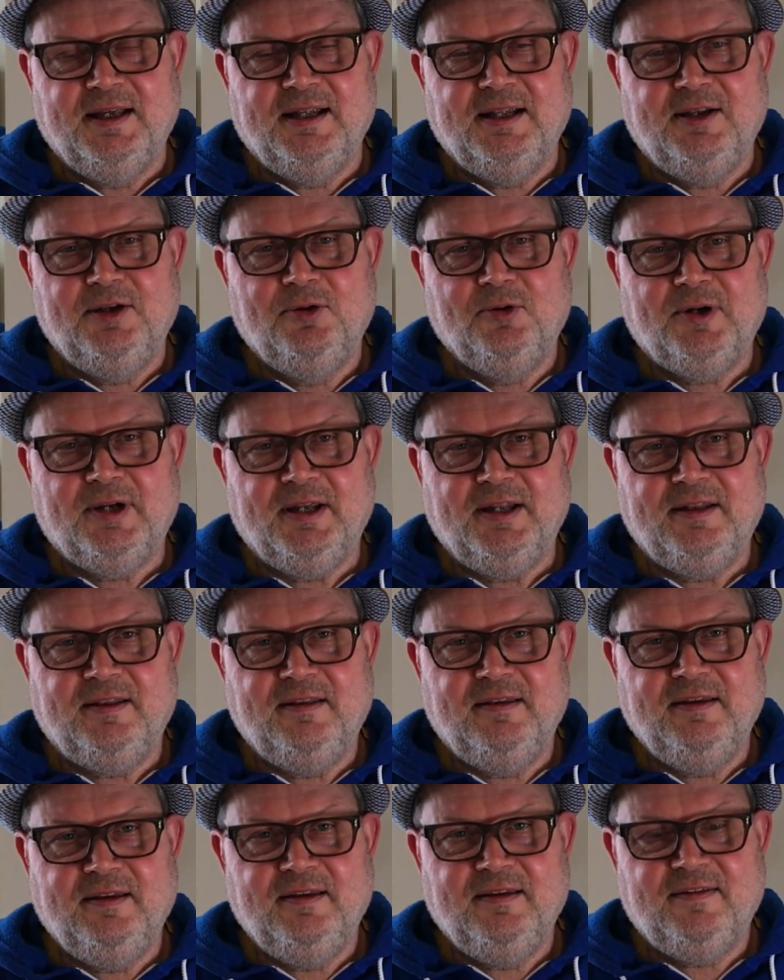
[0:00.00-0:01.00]
look at
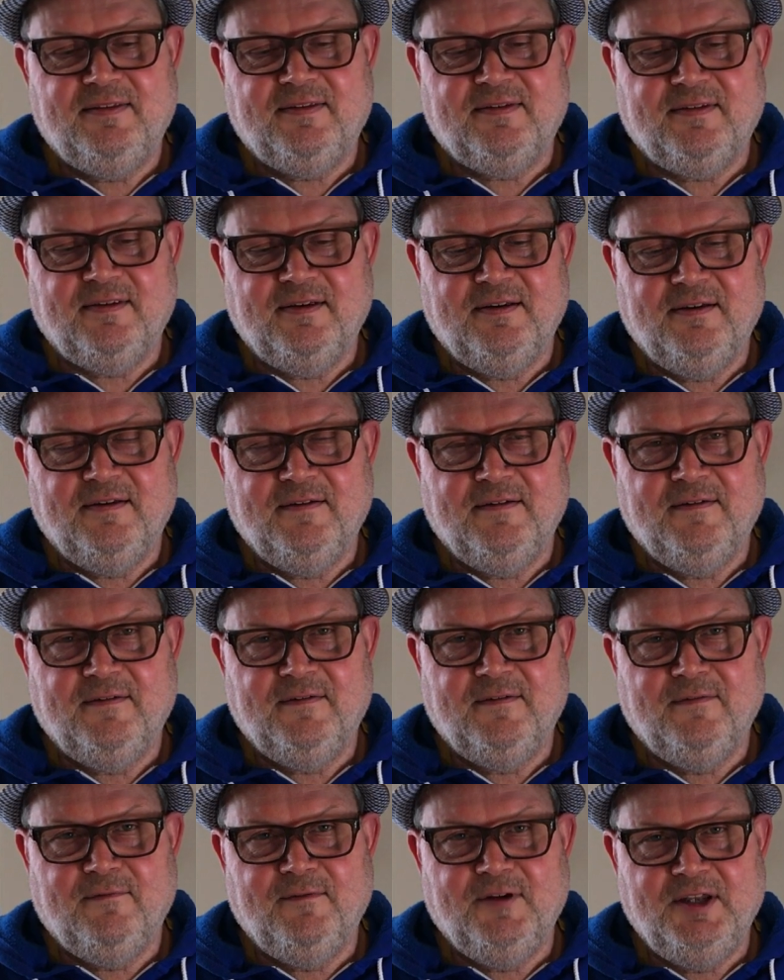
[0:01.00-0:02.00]
these
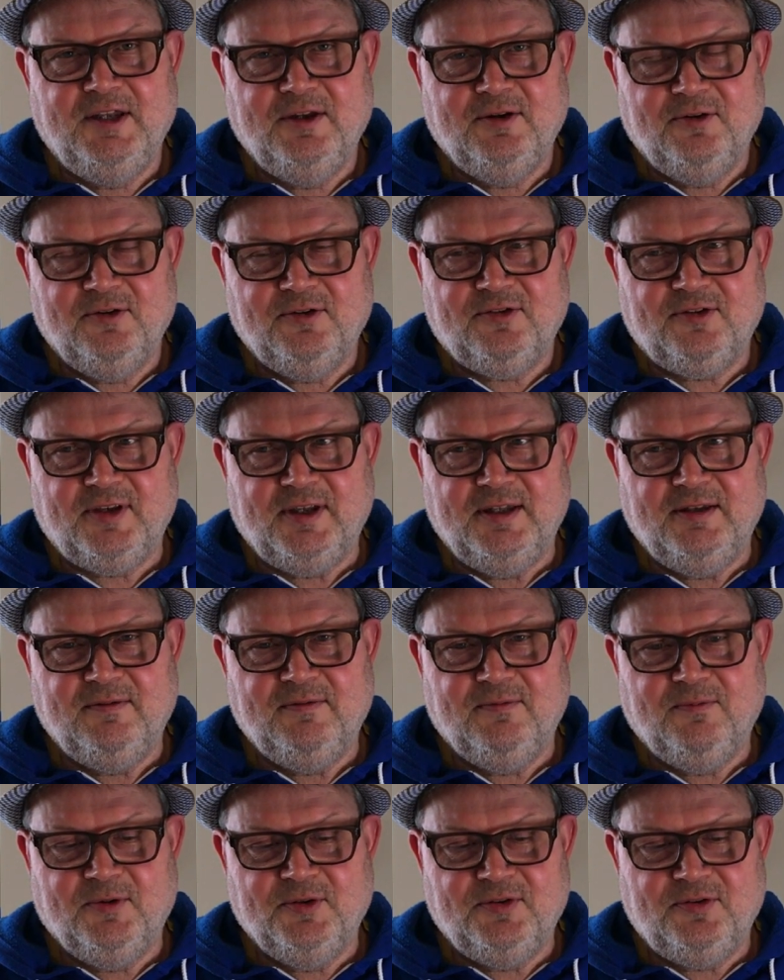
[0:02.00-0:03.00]
videos, and
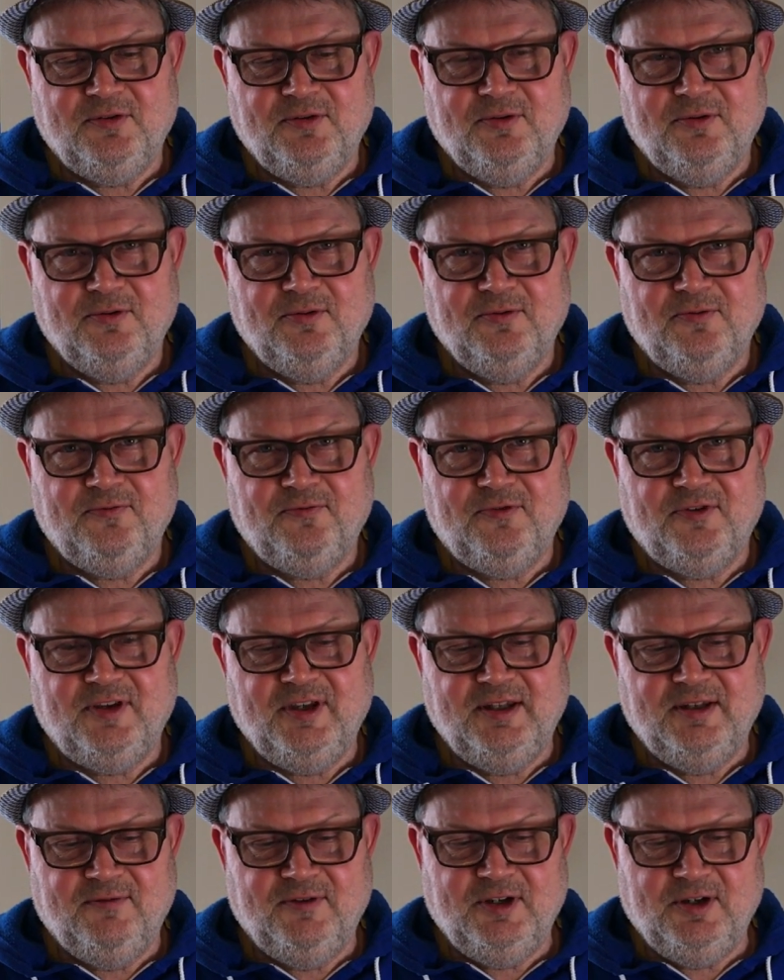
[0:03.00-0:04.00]
once you've
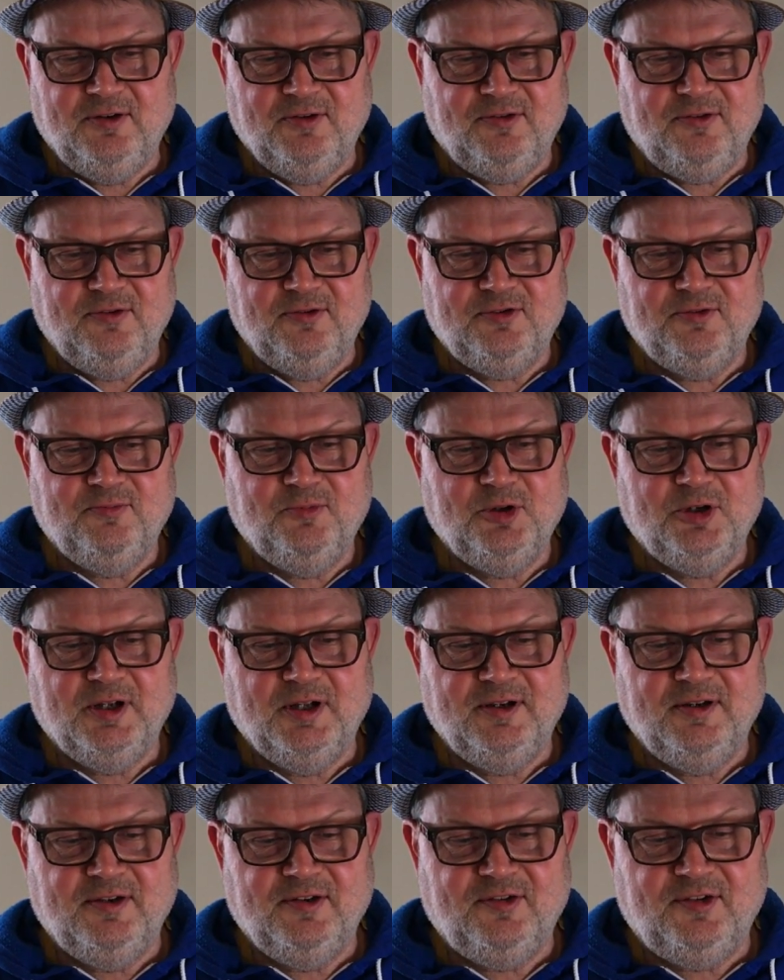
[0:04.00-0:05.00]
seen the videos you would
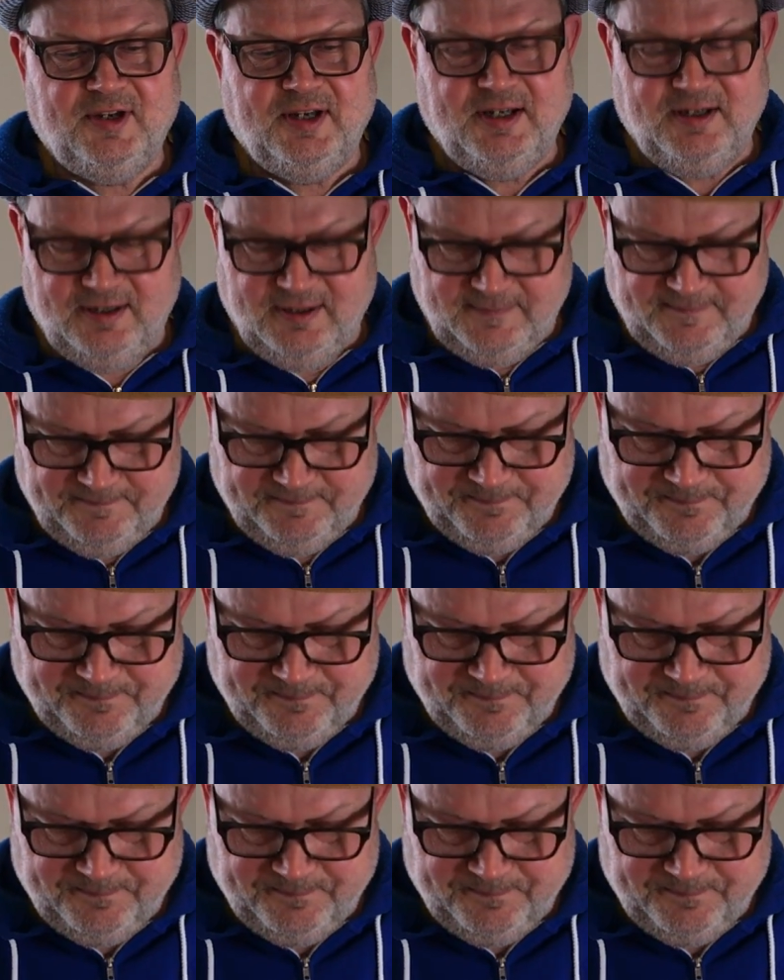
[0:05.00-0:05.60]
understand it.